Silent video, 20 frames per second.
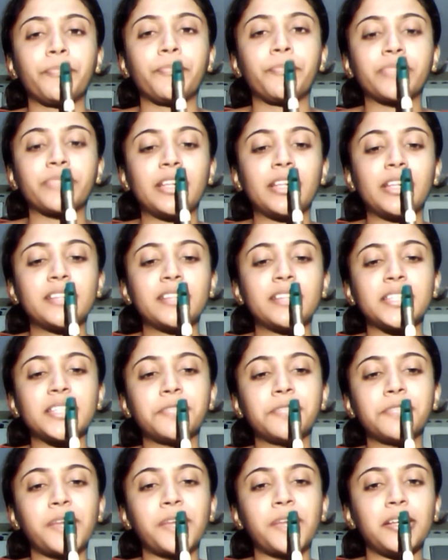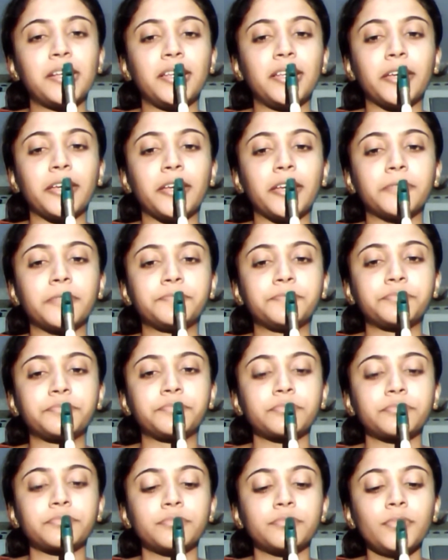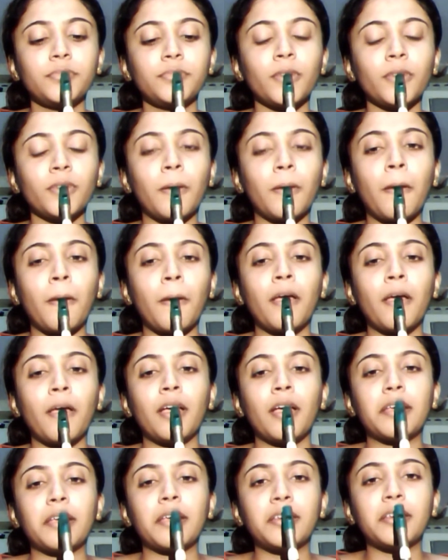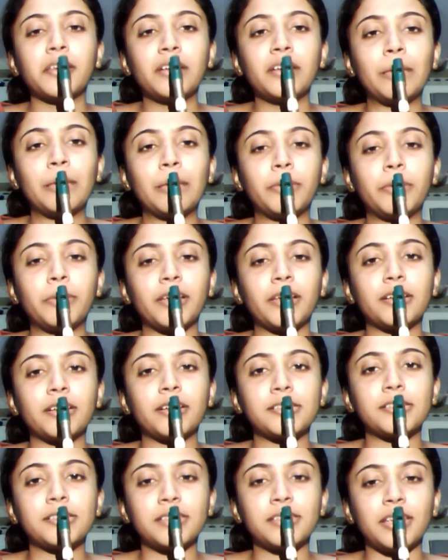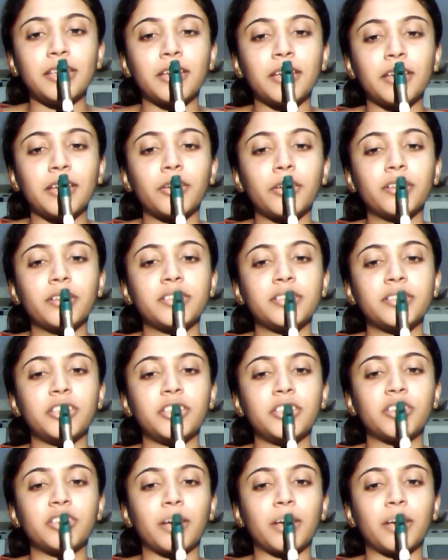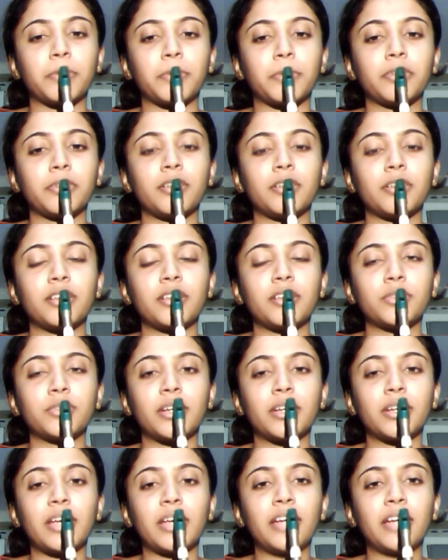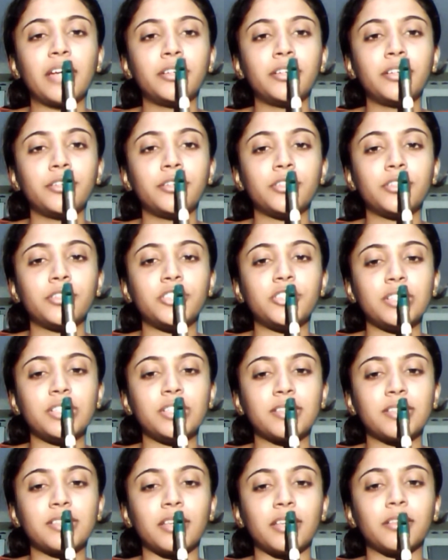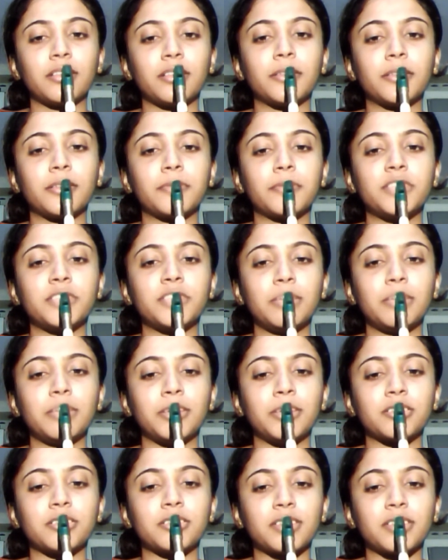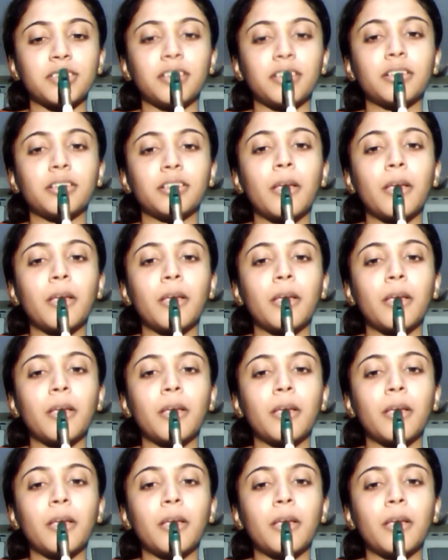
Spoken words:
Now let's see the final line. Here I play a C and not a C sharp. So I enter into the G scale, G major scale.